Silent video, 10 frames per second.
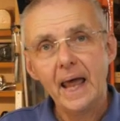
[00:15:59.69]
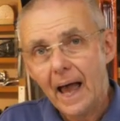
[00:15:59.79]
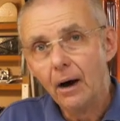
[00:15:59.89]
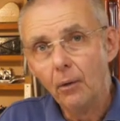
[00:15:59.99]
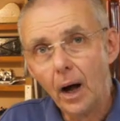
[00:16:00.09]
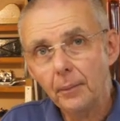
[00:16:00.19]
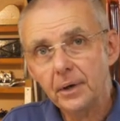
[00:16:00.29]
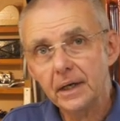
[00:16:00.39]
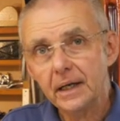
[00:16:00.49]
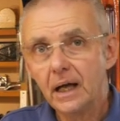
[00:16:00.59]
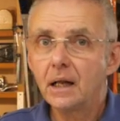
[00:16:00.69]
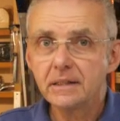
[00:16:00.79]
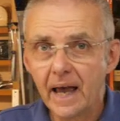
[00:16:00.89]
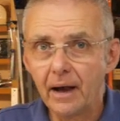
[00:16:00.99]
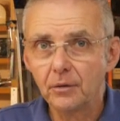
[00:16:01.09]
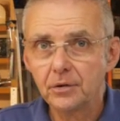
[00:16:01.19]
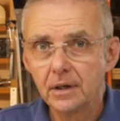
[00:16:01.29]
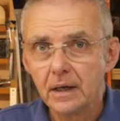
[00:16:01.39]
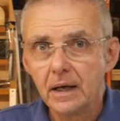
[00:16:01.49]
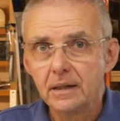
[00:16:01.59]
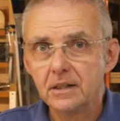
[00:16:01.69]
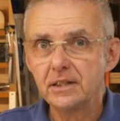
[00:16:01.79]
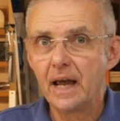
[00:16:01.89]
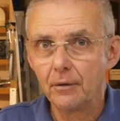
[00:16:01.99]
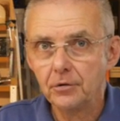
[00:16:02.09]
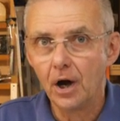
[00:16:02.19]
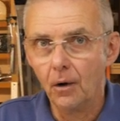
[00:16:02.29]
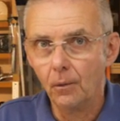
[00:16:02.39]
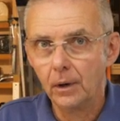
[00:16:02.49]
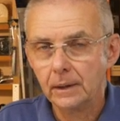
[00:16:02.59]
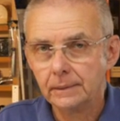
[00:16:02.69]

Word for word: now I'm going to cut out the sound hole.